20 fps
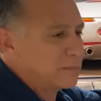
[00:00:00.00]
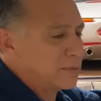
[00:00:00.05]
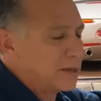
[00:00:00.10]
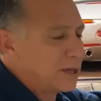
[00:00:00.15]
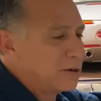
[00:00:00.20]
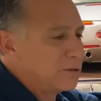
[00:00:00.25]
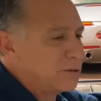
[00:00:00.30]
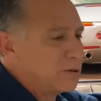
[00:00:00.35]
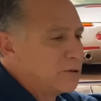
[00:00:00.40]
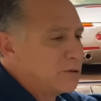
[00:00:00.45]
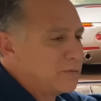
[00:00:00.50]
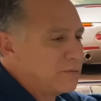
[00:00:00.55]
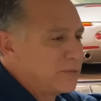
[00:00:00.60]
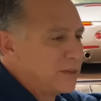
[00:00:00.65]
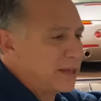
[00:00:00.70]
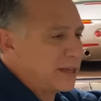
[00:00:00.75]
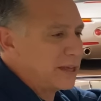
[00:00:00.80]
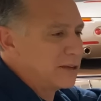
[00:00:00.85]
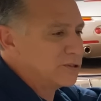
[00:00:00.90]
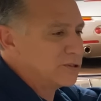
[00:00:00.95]
I don't know if
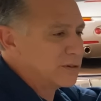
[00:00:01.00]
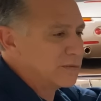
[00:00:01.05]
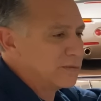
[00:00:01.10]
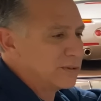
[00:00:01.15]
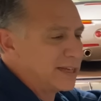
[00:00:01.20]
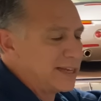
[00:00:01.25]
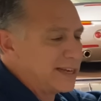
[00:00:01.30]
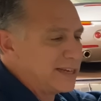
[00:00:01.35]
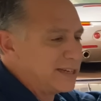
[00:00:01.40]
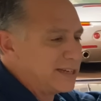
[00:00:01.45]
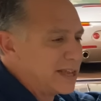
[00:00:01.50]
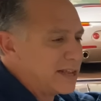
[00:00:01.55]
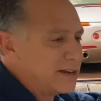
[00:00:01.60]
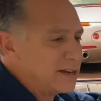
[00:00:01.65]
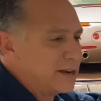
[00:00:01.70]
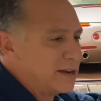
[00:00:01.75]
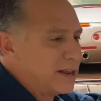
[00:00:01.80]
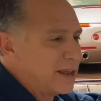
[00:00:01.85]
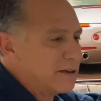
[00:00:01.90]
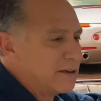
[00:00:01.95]
the Chevrolet
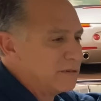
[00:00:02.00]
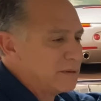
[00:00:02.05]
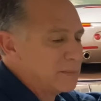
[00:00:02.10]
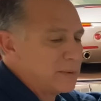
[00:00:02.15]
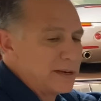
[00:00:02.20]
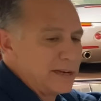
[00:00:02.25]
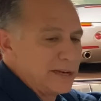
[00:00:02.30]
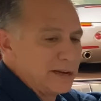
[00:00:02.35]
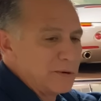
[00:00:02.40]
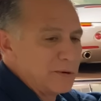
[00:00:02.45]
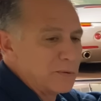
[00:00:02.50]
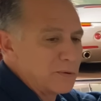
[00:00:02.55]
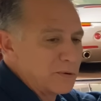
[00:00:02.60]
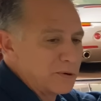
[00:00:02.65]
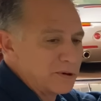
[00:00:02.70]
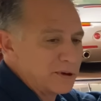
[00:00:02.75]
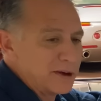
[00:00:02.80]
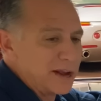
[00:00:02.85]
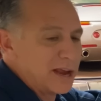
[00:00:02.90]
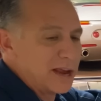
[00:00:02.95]
intended everybody to
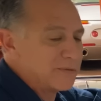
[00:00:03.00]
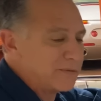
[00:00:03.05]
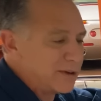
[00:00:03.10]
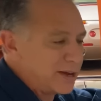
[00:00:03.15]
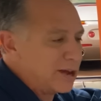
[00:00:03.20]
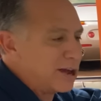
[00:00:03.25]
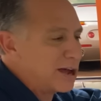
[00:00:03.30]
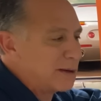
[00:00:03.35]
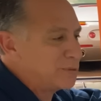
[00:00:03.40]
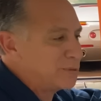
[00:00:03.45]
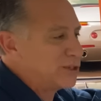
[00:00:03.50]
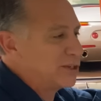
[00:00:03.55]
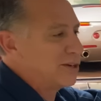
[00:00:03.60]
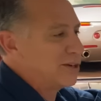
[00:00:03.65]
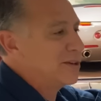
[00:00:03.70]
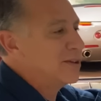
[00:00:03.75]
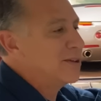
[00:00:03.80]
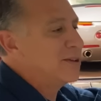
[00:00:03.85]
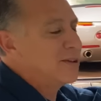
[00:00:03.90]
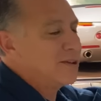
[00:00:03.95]
order every
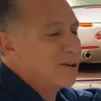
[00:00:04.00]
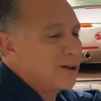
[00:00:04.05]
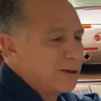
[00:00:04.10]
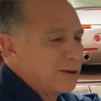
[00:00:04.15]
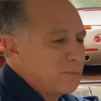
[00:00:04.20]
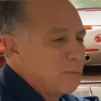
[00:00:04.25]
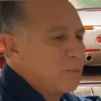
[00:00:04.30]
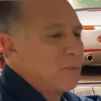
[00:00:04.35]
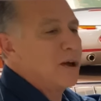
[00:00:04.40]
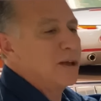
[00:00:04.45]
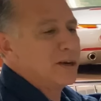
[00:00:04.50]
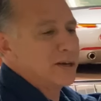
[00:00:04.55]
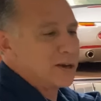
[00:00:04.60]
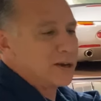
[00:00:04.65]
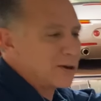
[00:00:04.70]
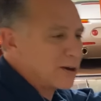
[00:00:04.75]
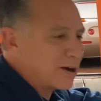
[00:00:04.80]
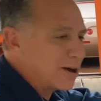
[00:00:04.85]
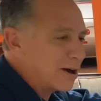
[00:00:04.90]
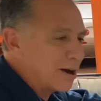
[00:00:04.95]
option on one
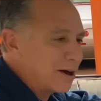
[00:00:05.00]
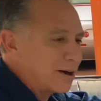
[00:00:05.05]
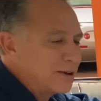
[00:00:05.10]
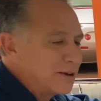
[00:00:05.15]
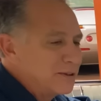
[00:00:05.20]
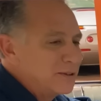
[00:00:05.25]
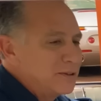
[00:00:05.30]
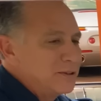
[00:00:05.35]
car,